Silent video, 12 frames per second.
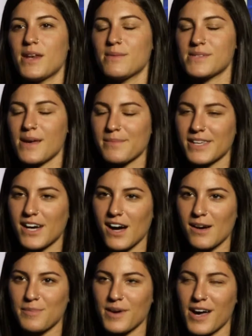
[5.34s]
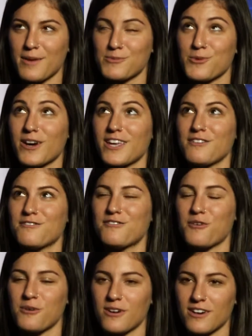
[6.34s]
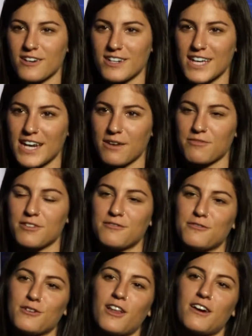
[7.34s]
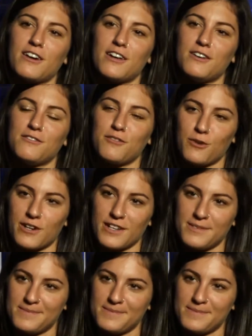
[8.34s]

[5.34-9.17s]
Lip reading: My name is Emily Kopp. I am 24 and I'm from Fort Lauderdale, Florida.